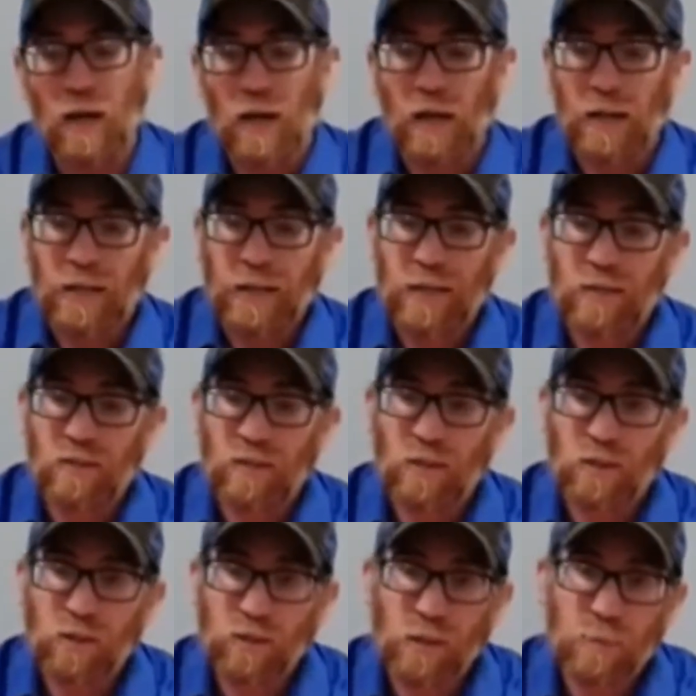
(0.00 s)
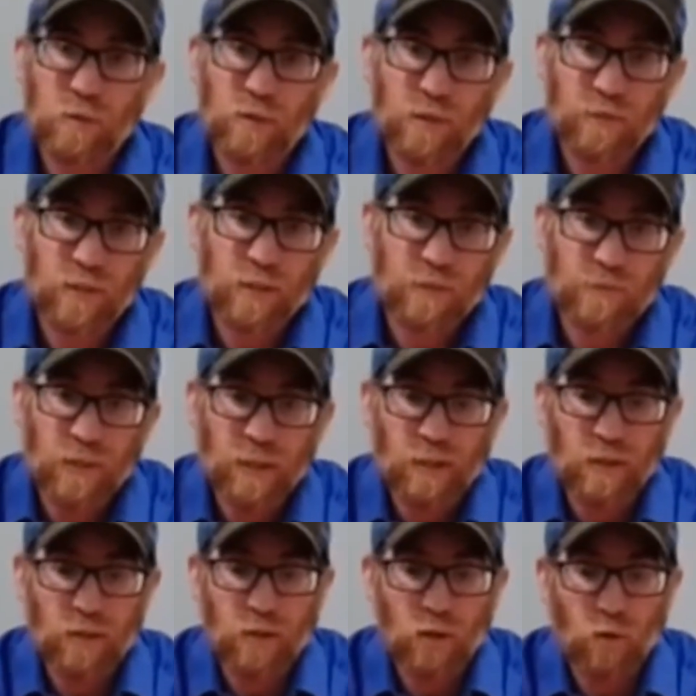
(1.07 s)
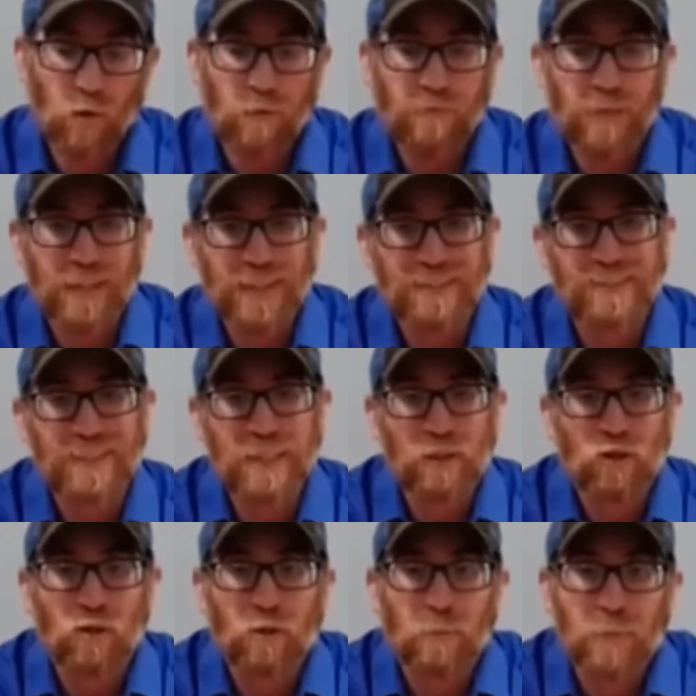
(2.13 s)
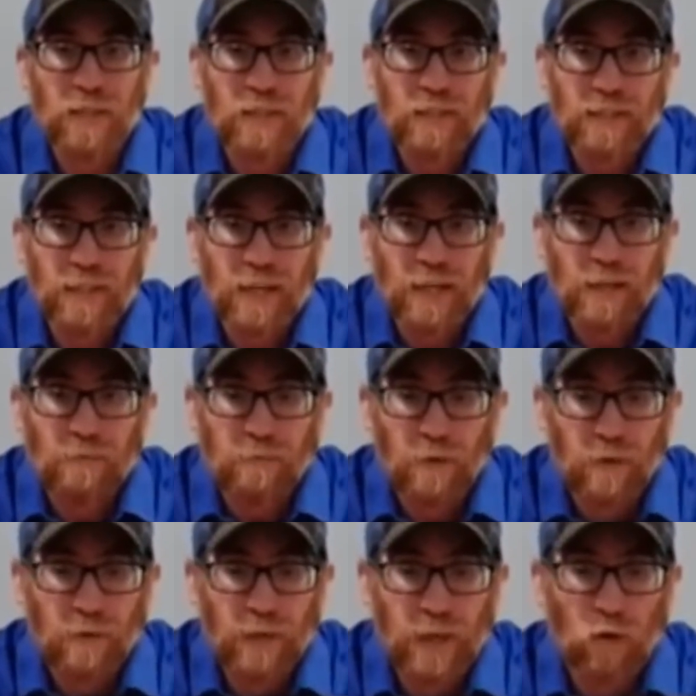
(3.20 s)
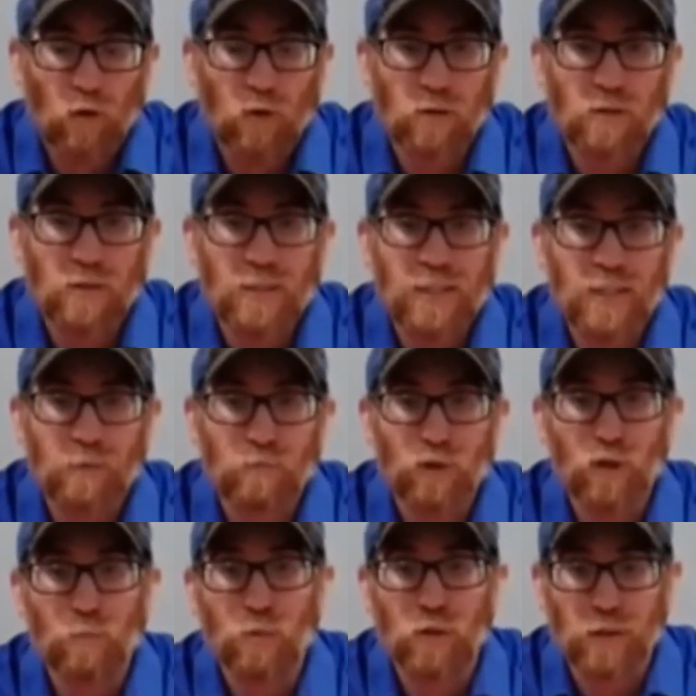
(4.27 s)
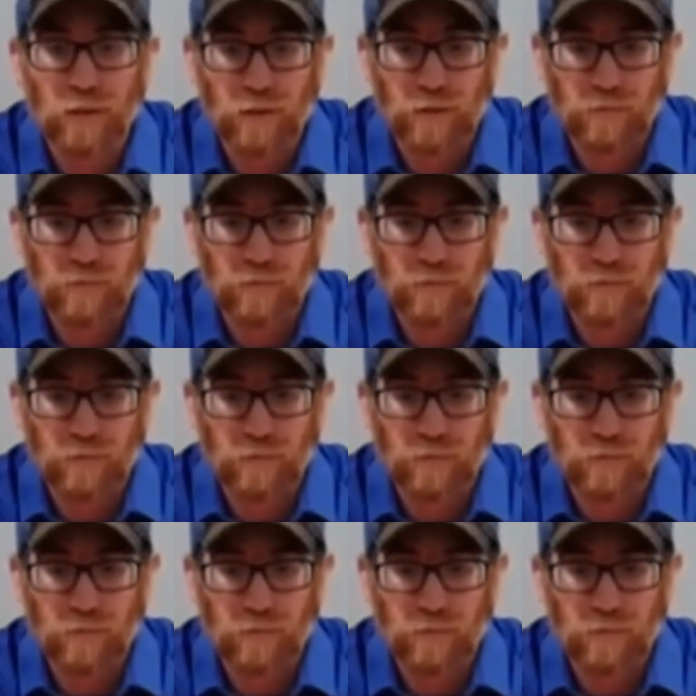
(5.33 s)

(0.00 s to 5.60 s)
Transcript: in the description of this video, you will find a link to a PDF that holds these blueprints.